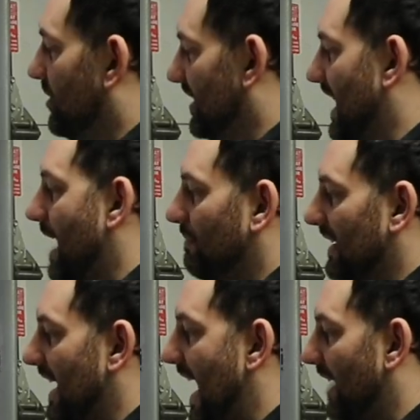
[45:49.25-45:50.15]
just
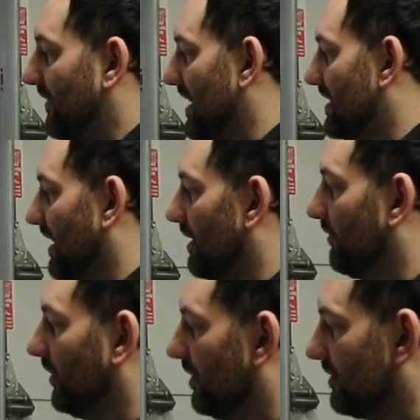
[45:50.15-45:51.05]
happening at these
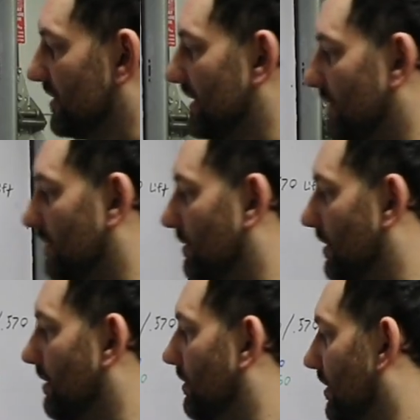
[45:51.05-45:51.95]
airflows.
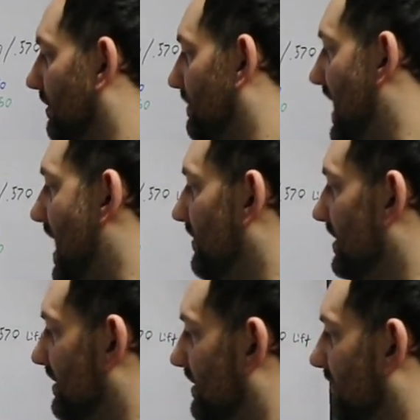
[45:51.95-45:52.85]
We're
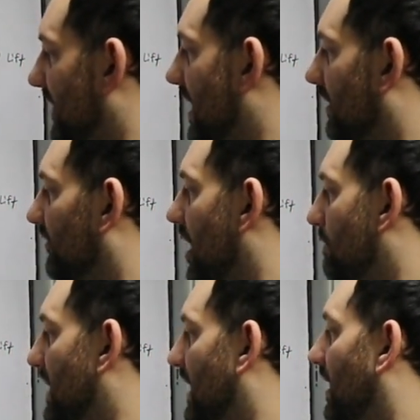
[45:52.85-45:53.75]
having the valve
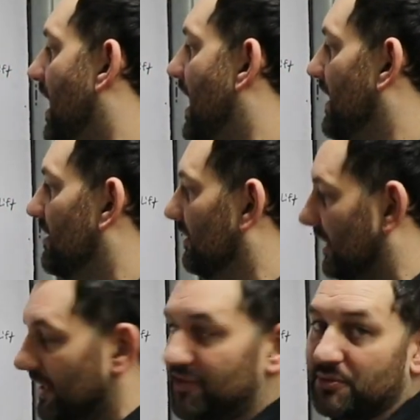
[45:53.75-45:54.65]
up at higher
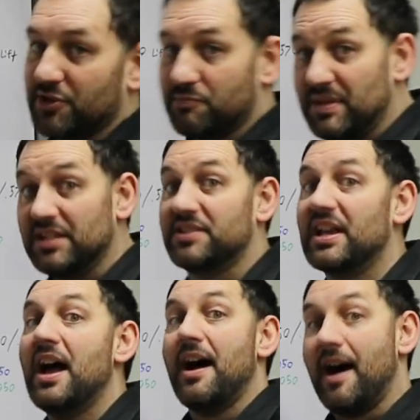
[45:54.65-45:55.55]
lifts, which
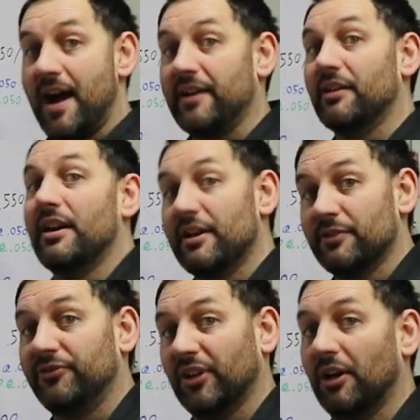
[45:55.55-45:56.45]
means higher
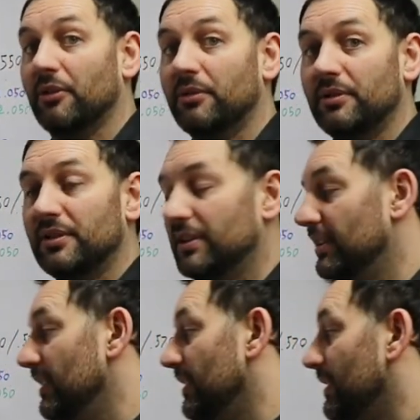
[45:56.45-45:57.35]
airflow
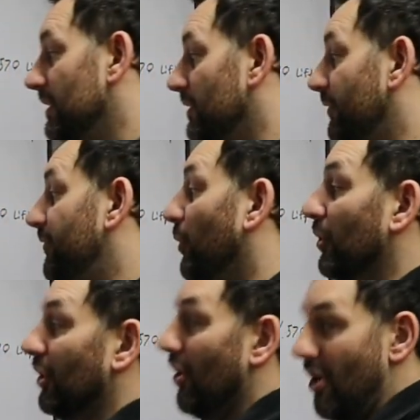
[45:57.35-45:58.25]

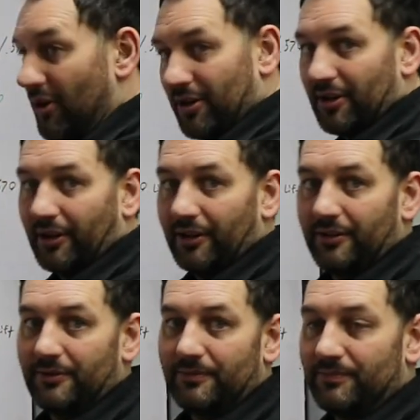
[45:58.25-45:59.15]
for longer,
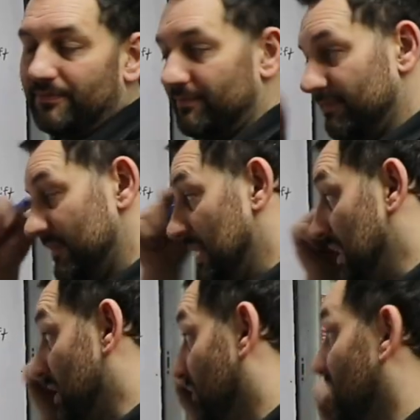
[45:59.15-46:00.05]

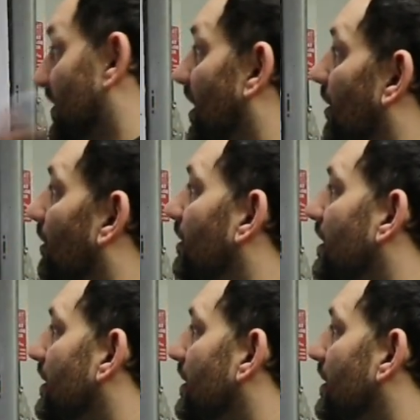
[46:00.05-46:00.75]
even though